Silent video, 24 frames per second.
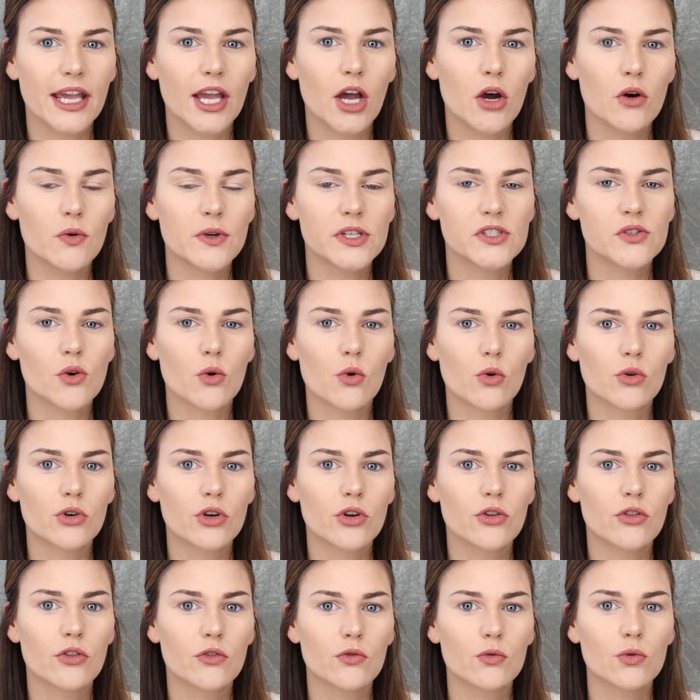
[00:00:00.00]
I always
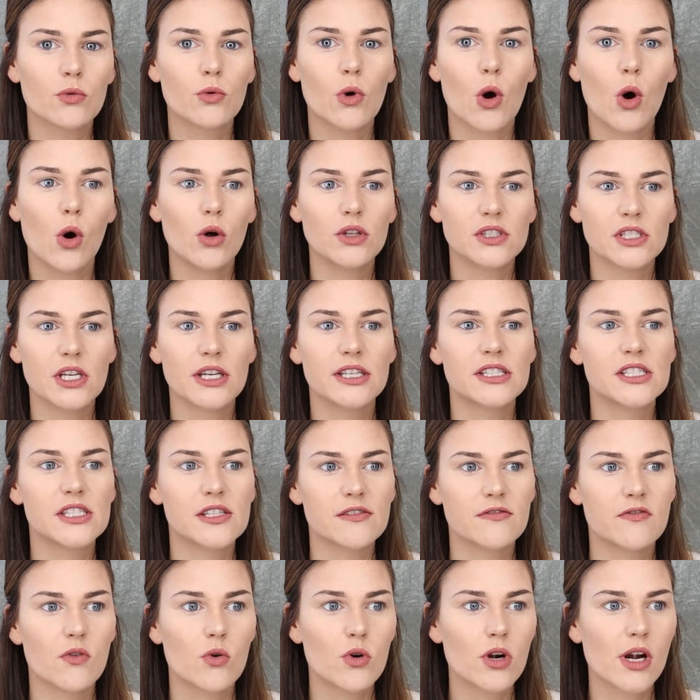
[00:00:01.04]
order through Ulta and
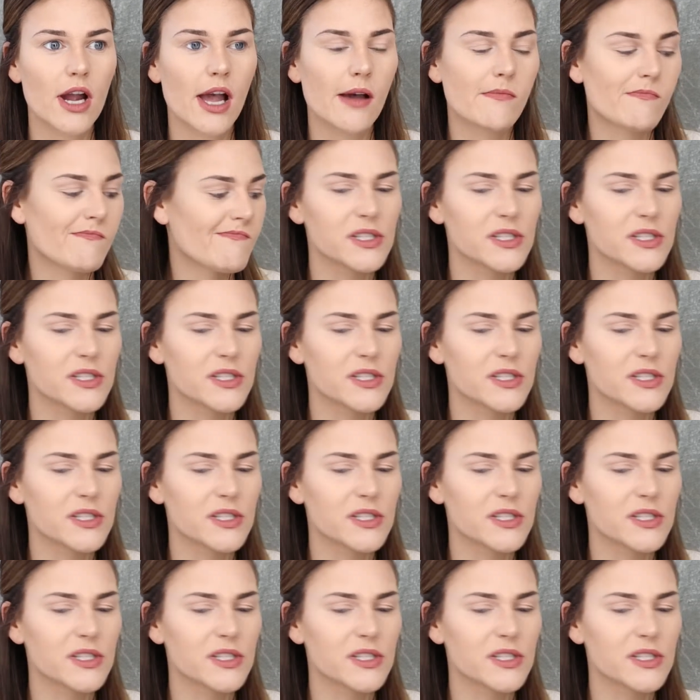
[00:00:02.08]
Sephora.